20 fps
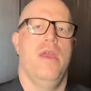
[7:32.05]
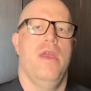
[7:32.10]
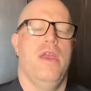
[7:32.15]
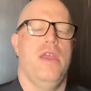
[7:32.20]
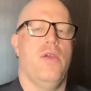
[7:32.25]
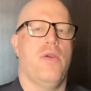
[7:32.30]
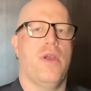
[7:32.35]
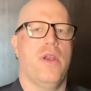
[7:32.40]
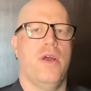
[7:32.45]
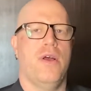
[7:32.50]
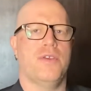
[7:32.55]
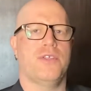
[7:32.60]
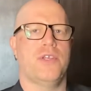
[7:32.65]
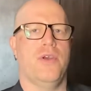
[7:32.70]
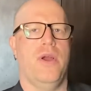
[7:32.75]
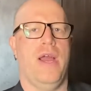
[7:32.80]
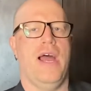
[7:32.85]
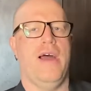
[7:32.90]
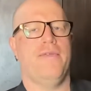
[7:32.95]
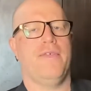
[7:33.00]
You can also
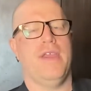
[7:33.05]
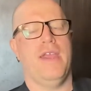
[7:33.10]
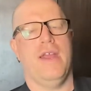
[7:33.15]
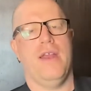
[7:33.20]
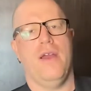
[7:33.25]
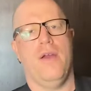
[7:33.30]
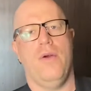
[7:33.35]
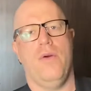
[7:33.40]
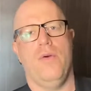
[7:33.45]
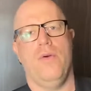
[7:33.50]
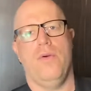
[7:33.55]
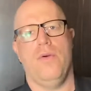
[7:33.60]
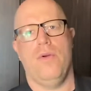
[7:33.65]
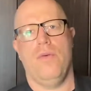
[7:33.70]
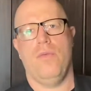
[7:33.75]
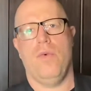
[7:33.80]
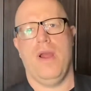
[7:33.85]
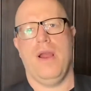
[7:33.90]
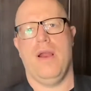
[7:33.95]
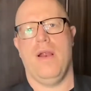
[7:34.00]
have kiddo
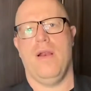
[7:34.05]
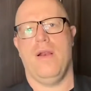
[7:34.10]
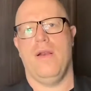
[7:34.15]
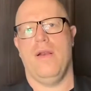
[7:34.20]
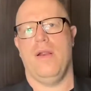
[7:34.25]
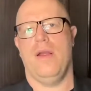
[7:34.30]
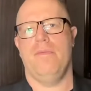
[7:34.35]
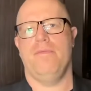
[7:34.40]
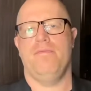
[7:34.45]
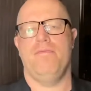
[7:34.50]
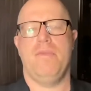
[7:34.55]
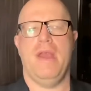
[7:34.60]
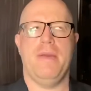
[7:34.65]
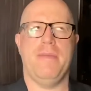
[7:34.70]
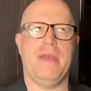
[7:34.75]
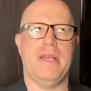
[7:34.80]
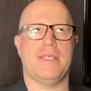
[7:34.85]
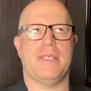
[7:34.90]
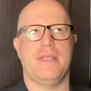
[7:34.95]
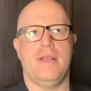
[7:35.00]
where maybe
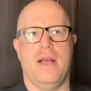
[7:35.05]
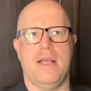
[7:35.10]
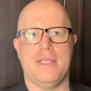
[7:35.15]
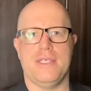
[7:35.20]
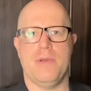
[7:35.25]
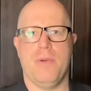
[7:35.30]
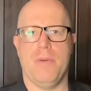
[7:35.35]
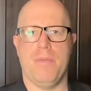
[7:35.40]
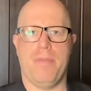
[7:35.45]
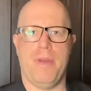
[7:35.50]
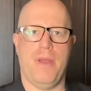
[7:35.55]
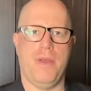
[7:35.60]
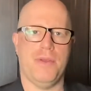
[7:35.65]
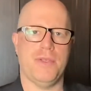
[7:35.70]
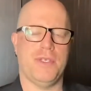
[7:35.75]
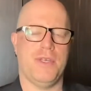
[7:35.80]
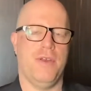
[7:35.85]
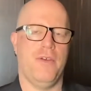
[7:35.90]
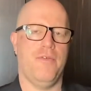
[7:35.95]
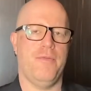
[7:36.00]
it's not so
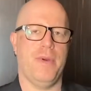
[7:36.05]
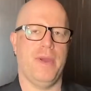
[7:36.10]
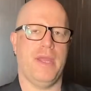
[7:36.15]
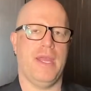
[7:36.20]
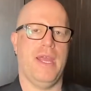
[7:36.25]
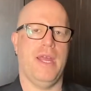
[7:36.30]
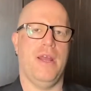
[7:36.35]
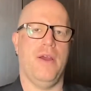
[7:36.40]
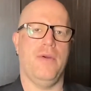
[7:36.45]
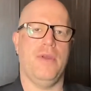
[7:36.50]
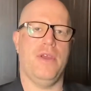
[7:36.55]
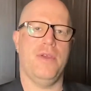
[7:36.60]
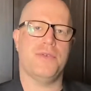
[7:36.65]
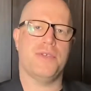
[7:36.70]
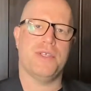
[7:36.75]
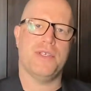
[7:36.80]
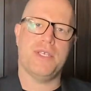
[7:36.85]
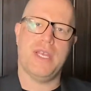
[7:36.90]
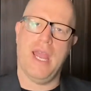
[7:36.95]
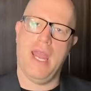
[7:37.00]
impulsive, but kiddo
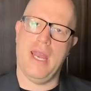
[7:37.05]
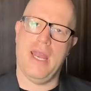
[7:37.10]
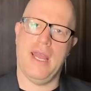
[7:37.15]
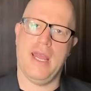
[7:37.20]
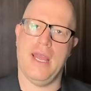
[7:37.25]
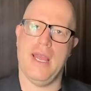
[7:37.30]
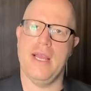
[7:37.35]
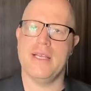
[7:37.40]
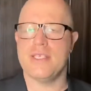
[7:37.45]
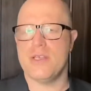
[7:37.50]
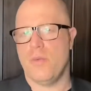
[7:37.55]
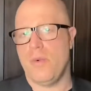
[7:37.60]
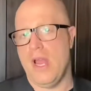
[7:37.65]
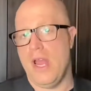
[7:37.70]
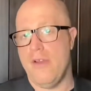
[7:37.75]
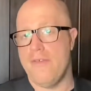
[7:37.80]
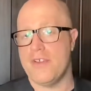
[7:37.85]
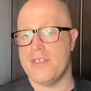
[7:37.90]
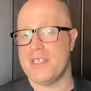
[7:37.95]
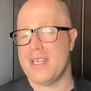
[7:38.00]
uses hitting as a way
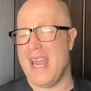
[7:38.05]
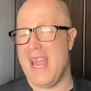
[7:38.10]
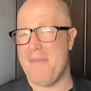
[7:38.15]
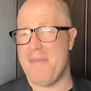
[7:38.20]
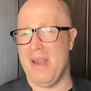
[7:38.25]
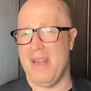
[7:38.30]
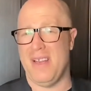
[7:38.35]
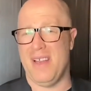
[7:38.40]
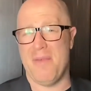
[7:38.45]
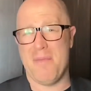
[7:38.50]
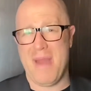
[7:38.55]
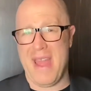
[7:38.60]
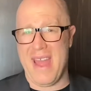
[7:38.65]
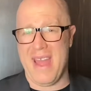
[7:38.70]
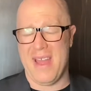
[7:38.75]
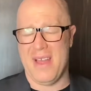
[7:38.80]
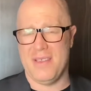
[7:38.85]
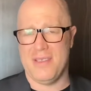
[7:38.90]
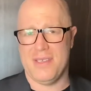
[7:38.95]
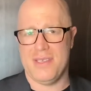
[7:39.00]
of escaping
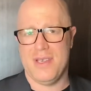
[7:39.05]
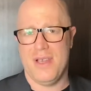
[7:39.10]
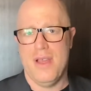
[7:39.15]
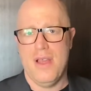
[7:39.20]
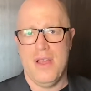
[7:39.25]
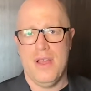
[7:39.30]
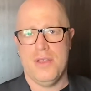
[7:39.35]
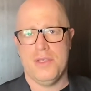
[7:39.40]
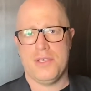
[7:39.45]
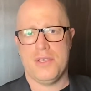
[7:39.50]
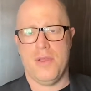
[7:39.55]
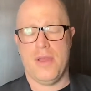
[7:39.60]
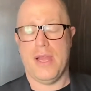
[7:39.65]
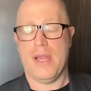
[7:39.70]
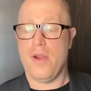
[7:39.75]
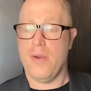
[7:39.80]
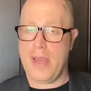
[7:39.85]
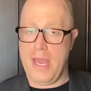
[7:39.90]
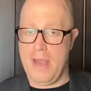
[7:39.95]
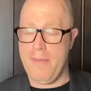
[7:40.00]
demands. So like,
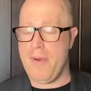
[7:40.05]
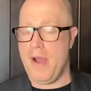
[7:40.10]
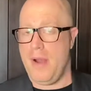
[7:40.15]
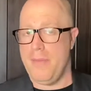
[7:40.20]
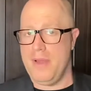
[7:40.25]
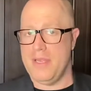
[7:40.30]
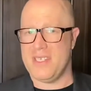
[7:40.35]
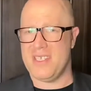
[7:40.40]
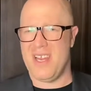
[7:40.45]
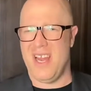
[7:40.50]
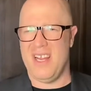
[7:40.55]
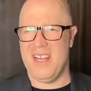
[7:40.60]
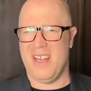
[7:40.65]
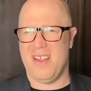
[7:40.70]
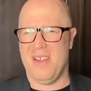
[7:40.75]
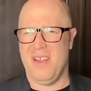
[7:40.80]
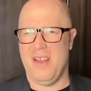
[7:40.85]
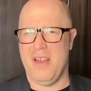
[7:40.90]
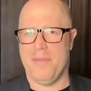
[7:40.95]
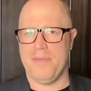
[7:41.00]
okay, Bobby, it's time to
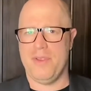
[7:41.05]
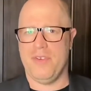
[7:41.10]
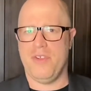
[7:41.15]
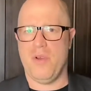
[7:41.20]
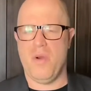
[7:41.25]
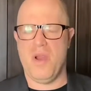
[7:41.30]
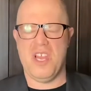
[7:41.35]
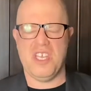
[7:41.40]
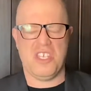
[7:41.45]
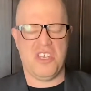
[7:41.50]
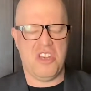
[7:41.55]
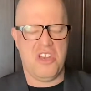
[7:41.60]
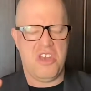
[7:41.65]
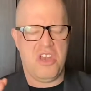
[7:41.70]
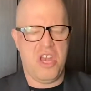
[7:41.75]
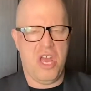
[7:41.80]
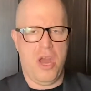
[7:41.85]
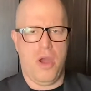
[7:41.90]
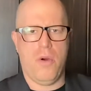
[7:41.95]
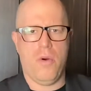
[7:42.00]
clean up the toys.
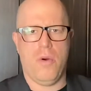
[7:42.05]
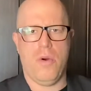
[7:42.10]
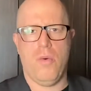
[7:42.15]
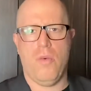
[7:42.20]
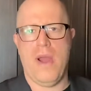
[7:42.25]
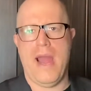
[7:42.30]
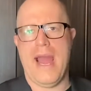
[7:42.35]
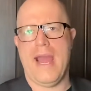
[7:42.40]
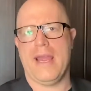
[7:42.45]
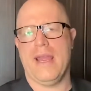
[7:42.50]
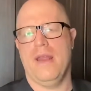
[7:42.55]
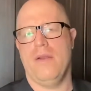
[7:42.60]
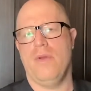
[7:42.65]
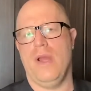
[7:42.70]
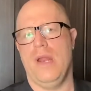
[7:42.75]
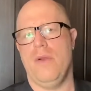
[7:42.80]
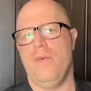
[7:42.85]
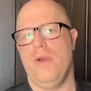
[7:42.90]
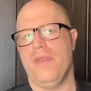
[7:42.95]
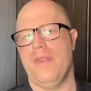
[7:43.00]
No, whack.
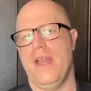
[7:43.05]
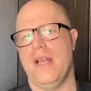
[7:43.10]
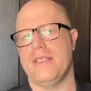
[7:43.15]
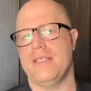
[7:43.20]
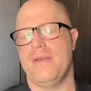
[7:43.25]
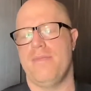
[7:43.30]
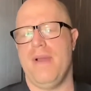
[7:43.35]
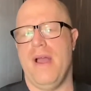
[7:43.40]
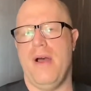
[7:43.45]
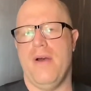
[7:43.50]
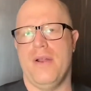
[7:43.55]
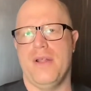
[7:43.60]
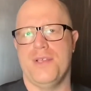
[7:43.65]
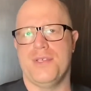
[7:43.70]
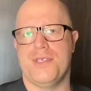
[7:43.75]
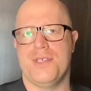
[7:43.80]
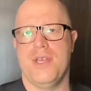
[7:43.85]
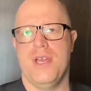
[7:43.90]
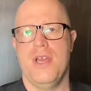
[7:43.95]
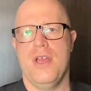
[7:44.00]
And what that's about
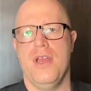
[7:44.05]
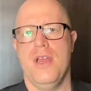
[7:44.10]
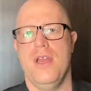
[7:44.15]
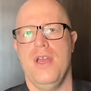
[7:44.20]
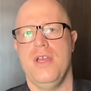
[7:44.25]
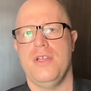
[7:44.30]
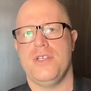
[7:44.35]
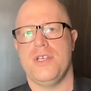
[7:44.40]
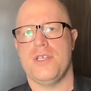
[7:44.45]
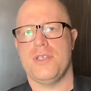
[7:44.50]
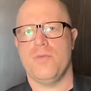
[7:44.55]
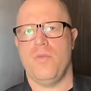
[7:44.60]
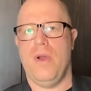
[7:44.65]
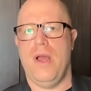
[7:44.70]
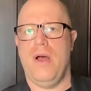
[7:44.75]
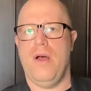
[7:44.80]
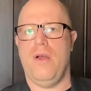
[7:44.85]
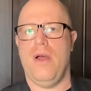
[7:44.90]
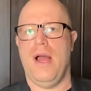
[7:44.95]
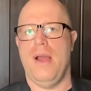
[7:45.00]
is just,
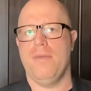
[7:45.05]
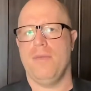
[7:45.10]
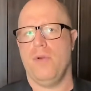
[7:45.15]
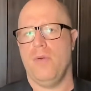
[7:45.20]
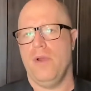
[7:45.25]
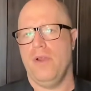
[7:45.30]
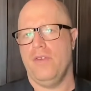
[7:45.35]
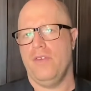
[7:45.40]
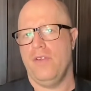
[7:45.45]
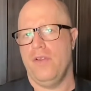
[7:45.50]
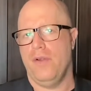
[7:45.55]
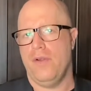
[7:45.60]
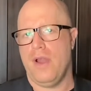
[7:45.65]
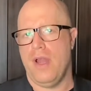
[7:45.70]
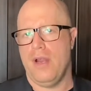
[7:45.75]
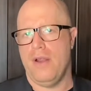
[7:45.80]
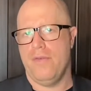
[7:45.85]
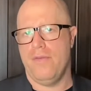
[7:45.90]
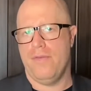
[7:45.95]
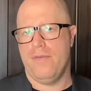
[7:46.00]
well, I'm going to
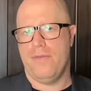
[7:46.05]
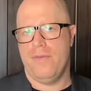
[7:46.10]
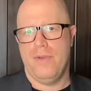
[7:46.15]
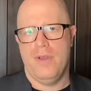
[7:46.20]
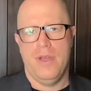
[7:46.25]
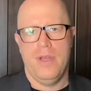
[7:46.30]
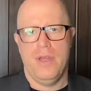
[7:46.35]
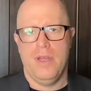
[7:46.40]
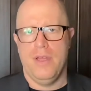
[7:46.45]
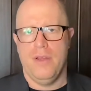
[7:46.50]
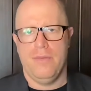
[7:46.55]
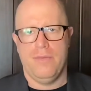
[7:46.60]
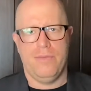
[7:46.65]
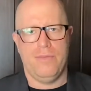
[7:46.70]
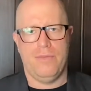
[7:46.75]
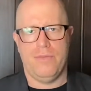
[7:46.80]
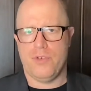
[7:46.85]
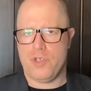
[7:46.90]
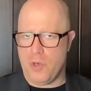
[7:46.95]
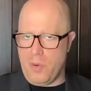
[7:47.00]
kind of
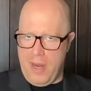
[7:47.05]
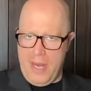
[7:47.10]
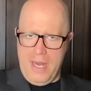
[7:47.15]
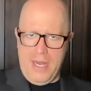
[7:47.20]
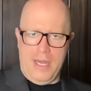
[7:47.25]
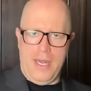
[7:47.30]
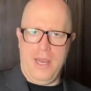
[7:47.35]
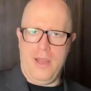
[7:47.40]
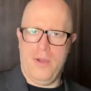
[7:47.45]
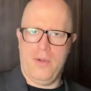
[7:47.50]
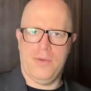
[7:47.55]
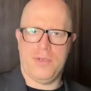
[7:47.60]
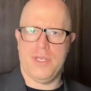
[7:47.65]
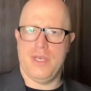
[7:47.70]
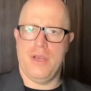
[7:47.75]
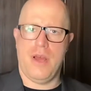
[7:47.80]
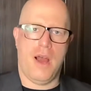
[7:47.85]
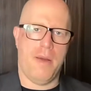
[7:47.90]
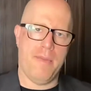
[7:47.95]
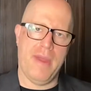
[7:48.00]
train you to
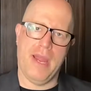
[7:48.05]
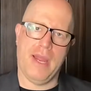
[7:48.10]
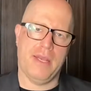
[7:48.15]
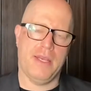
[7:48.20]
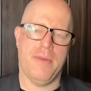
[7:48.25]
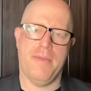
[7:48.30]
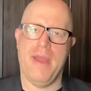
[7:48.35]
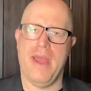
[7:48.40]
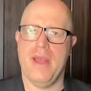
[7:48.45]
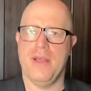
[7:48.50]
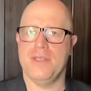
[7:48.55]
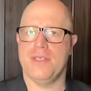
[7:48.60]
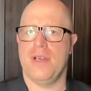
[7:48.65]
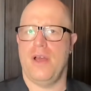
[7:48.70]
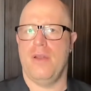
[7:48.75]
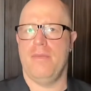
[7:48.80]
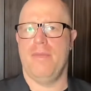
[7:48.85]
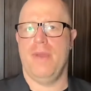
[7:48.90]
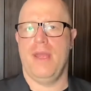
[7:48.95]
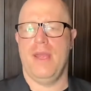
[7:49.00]
not make demands
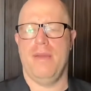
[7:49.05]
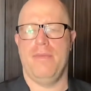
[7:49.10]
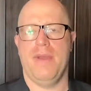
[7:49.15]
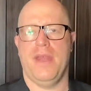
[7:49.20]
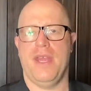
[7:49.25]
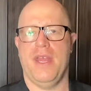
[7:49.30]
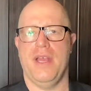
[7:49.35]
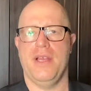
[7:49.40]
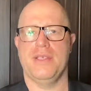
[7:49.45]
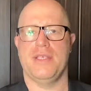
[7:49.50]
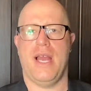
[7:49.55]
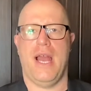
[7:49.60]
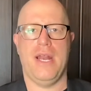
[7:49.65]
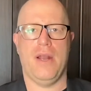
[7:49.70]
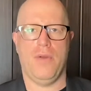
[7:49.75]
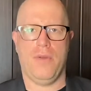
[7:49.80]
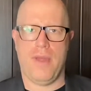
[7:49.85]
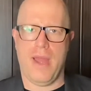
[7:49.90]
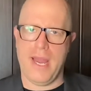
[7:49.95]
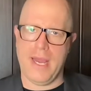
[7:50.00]
on me because I
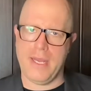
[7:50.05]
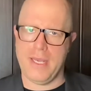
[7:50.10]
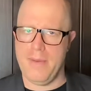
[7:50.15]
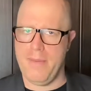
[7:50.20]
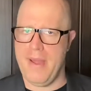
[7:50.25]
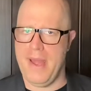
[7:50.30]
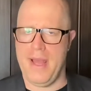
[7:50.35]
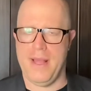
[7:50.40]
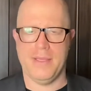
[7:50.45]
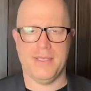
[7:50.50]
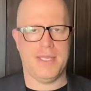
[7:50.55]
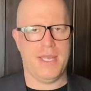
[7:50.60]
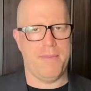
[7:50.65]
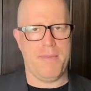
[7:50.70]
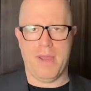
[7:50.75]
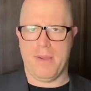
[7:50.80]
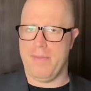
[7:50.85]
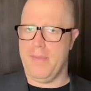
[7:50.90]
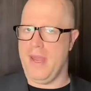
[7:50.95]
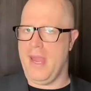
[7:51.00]
don't like demands. They
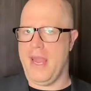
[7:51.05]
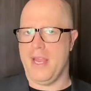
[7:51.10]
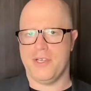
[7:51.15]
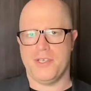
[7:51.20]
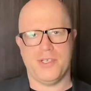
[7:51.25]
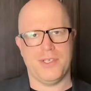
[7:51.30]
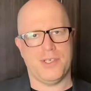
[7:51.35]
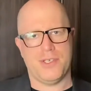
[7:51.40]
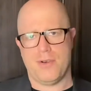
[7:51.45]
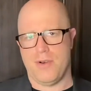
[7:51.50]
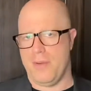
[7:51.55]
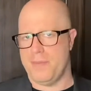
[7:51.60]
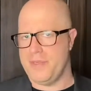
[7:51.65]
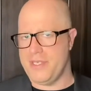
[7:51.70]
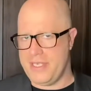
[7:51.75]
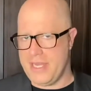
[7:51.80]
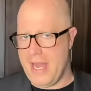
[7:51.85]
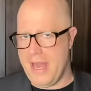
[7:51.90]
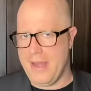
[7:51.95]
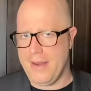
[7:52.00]
make me anxious or
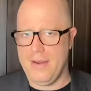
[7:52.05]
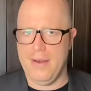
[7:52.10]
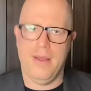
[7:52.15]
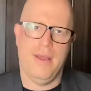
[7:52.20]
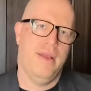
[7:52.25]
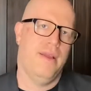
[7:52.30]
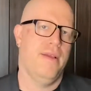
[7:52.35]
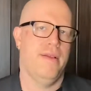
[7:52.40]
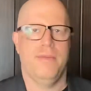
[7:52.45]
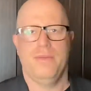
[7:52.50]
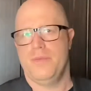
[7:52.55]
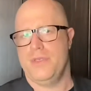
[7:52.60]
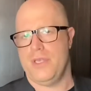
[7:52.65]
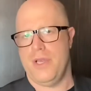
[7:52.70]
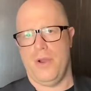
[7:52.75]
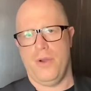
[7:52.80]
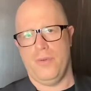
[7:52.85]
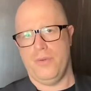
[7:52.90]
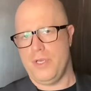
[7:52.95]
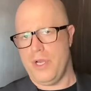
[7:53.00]
upset.
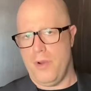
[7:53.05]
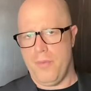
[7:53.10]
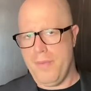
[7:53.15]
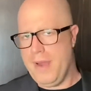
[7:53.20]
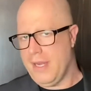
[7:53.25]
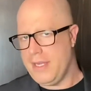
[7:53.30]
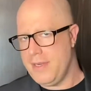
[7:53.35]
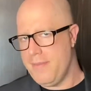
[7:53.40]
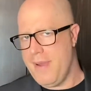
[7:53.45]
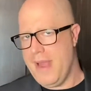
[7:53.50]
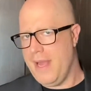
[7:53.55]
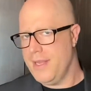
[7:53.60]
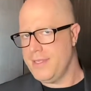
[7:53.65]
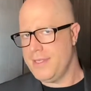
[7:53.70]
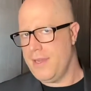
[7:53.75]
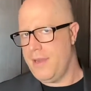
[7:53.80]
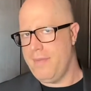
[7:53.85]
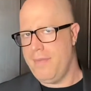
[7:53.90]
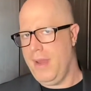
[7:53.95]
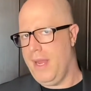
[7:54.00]
So don't make demands
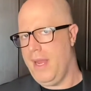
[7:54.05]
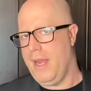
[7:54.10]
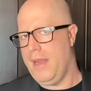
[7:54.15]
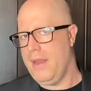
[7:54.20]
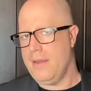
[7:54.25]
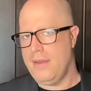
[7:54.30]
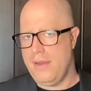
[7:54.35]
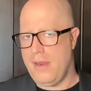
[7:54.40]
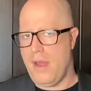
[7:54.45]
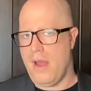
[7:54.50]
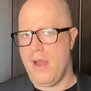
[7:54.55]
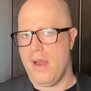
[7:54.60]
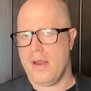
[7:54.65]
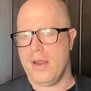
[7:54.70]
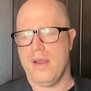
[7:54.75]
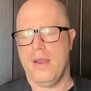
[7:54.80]
on me, doc.